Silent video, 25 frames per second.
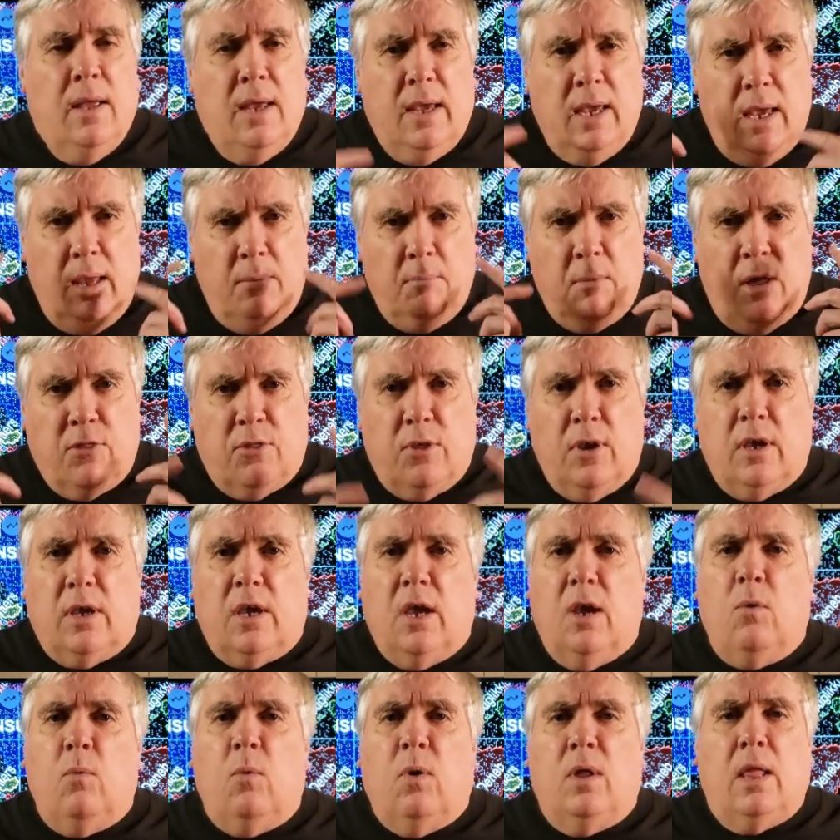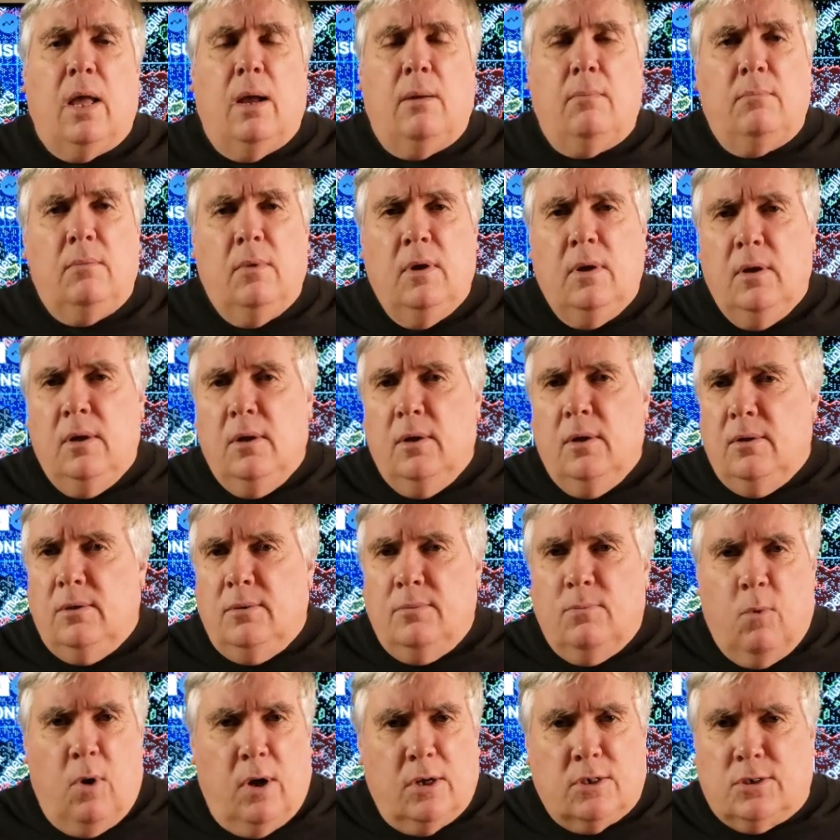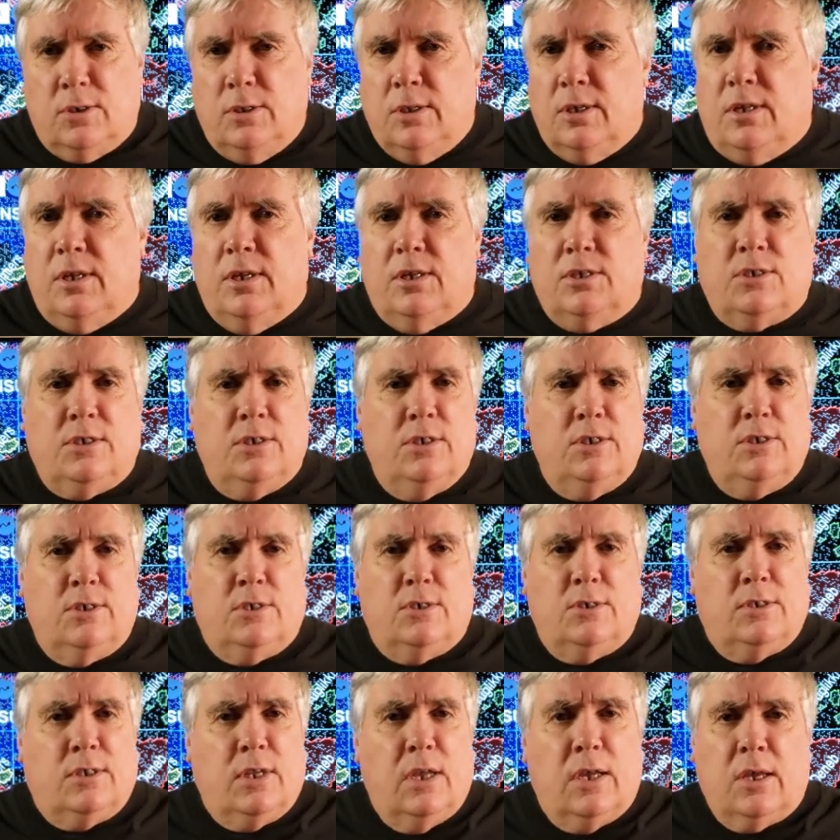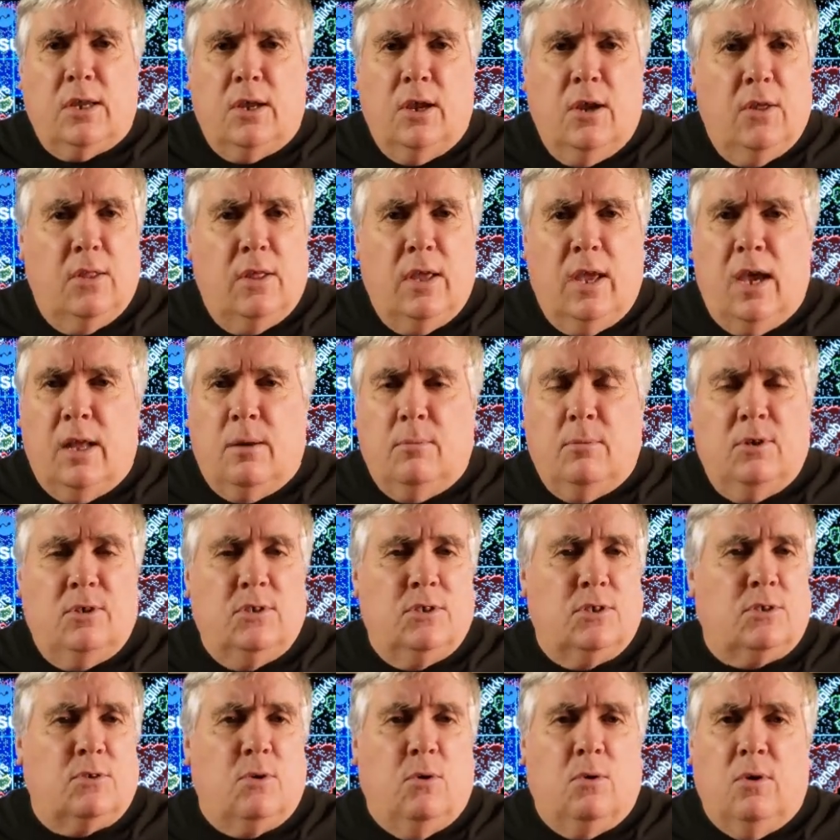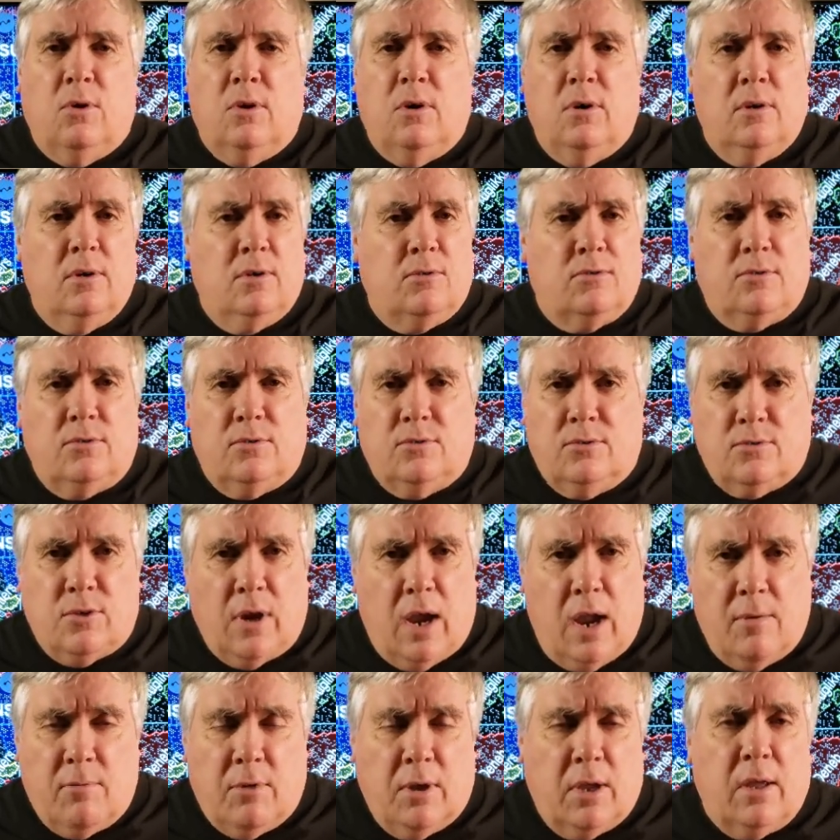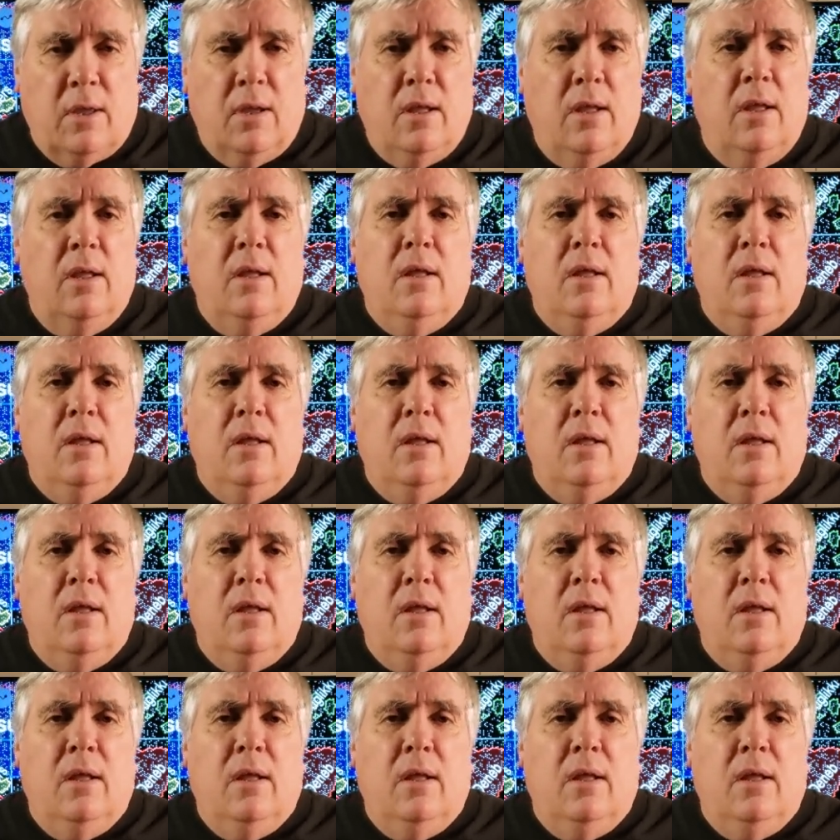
in my thinking while I'm washing the dishes or taking care of the animals or driving.